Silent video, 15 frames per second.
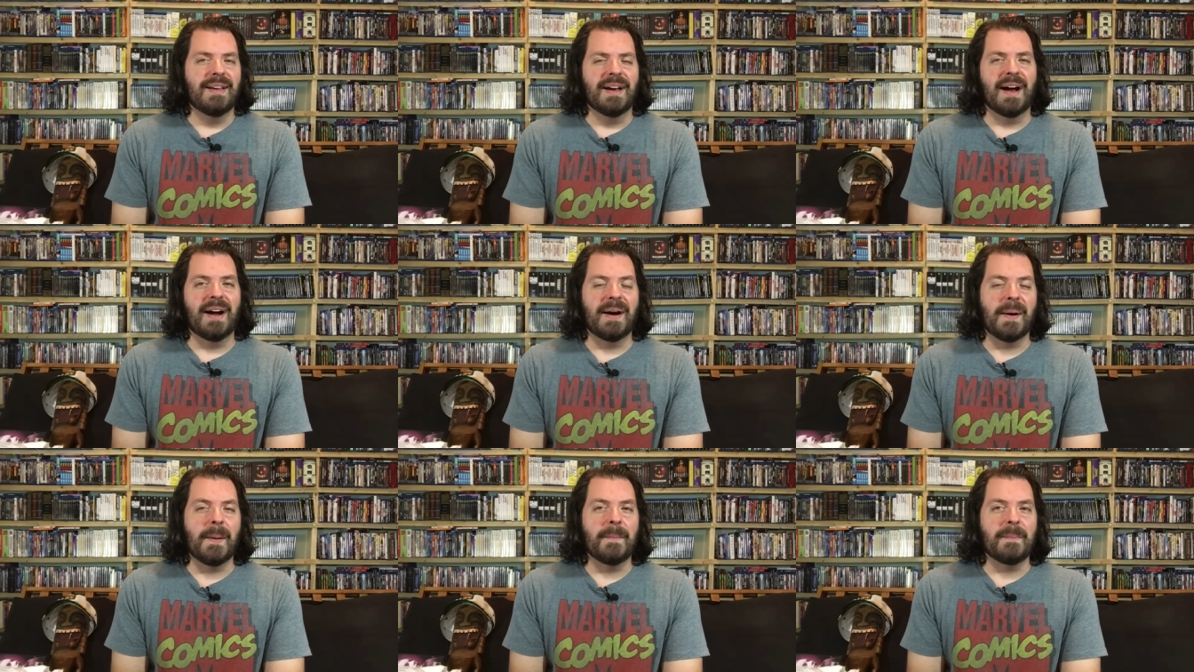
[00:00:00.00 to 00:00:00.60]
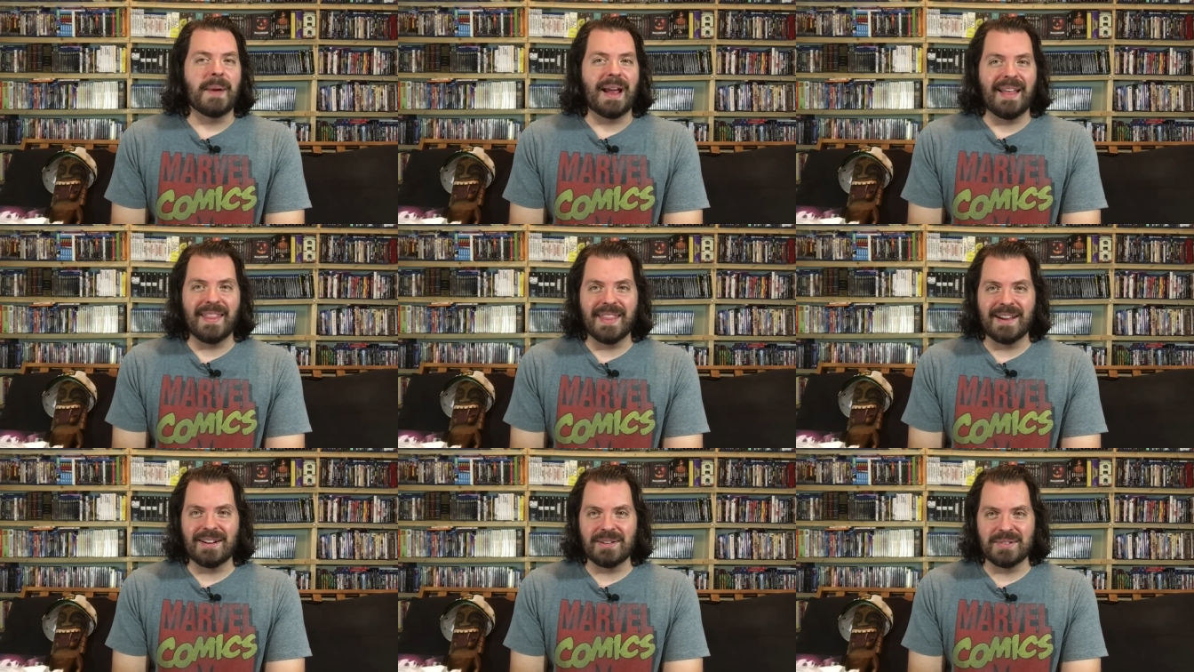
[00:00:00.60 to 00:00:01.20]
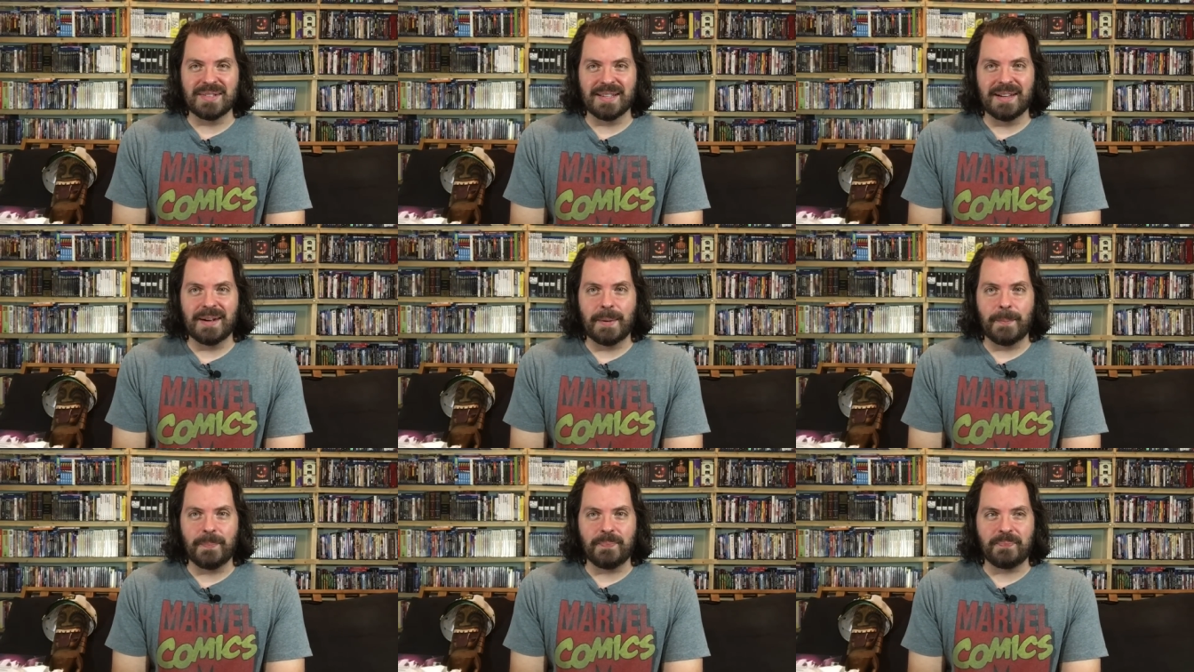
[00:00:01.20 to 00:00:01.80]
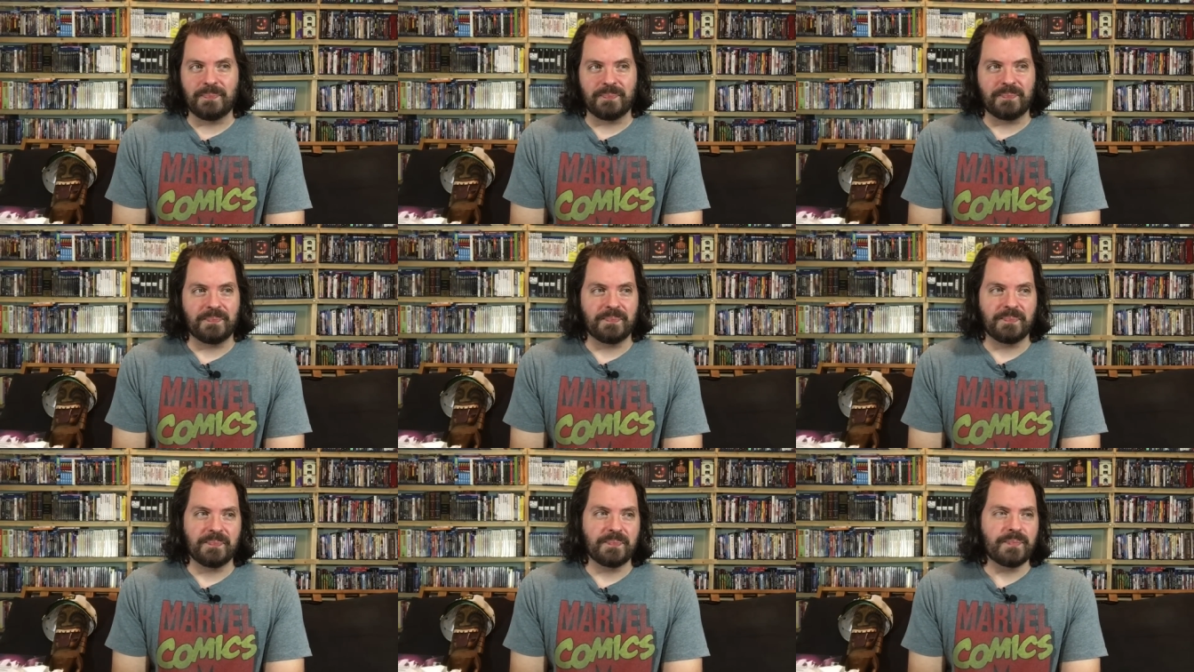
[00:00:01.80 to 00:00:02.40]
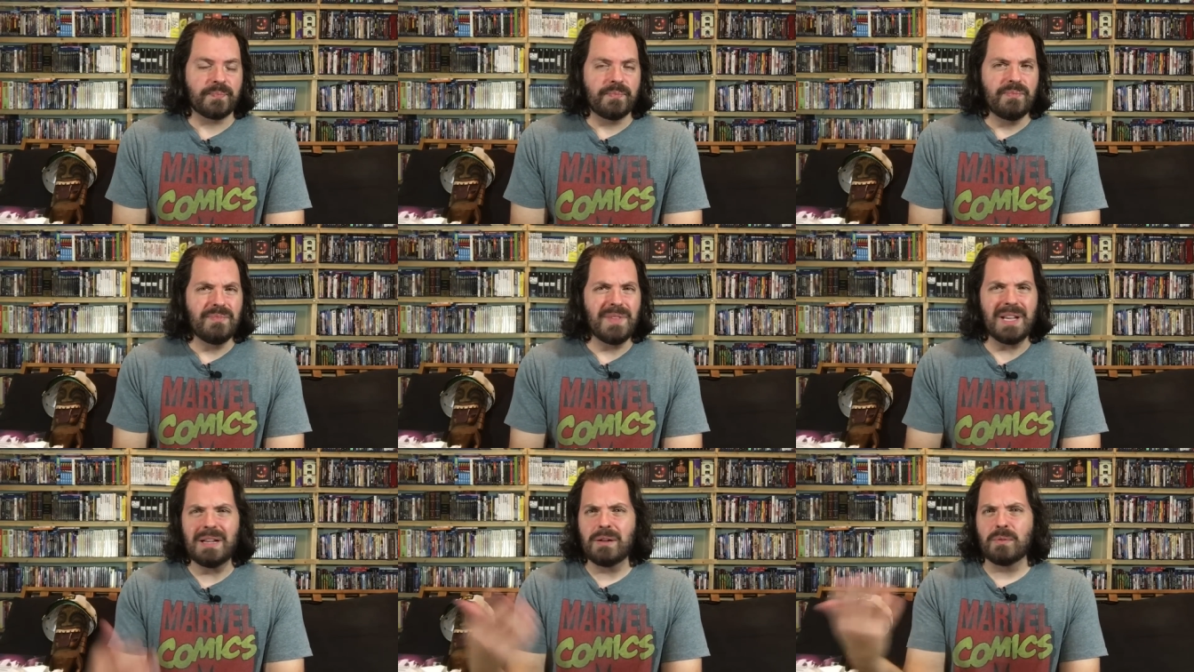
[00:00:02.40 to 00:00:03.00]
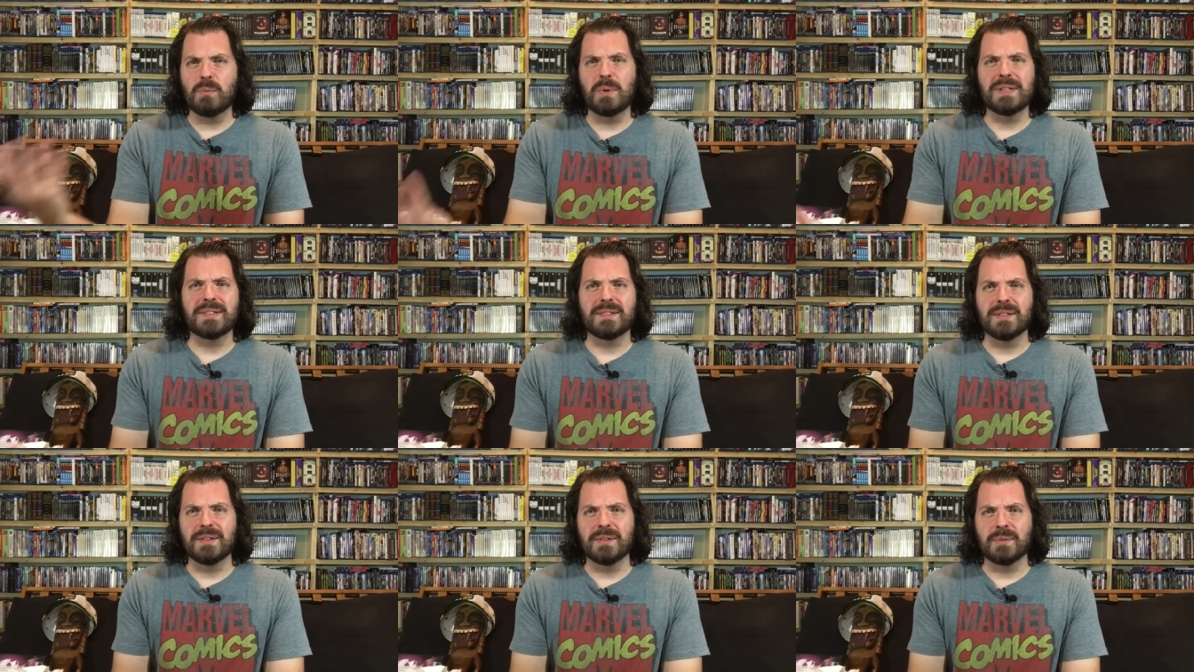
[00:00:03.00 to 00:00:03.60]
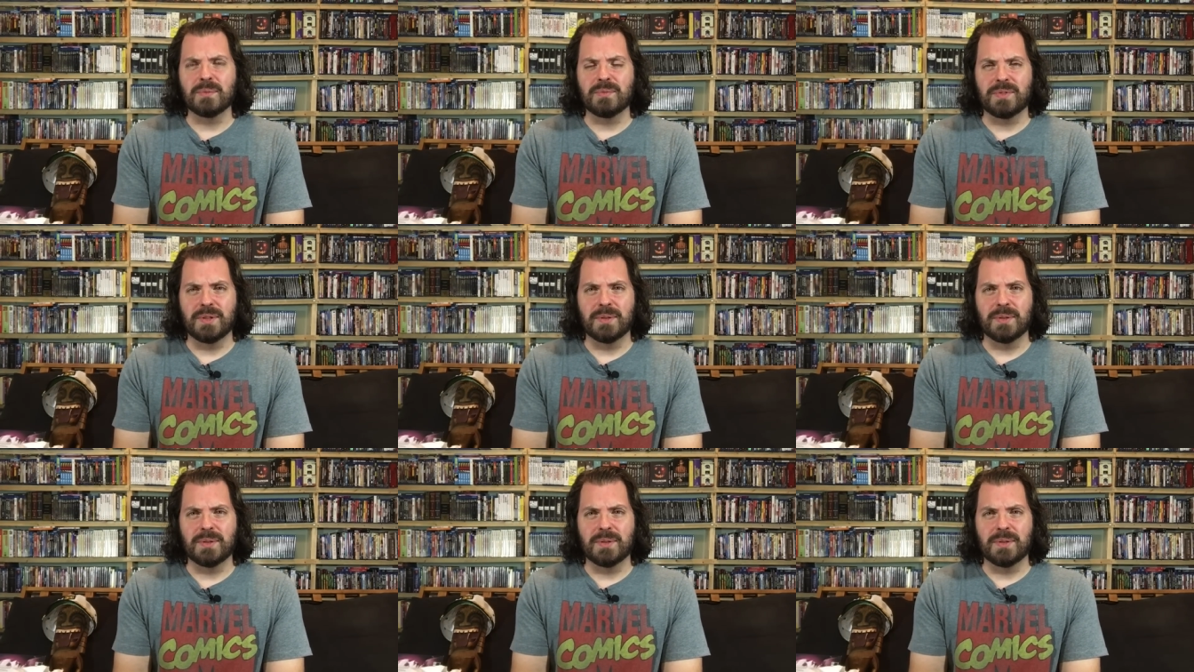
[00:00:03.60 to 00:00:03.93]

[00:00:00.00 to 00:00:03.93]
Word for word: And there's, what is the